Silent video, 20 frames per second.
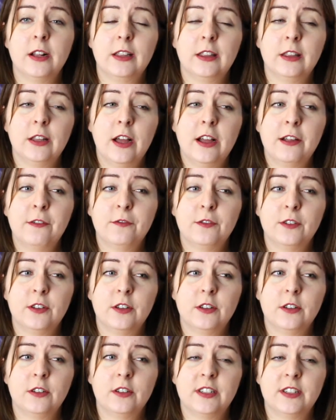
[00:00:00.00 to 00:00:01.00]
life
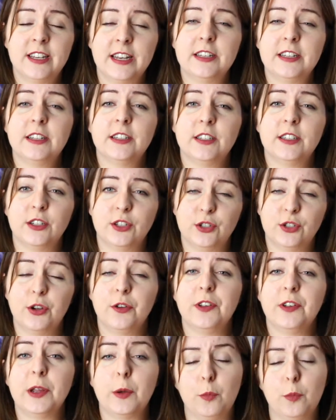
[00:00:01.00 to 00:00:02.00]
sentence
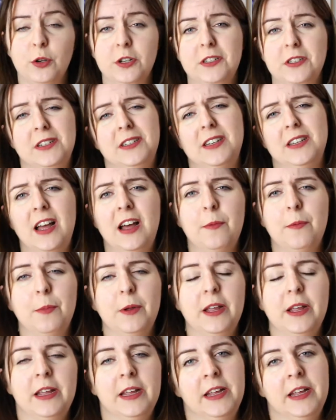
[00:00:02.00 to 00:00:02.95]
serving prisoners up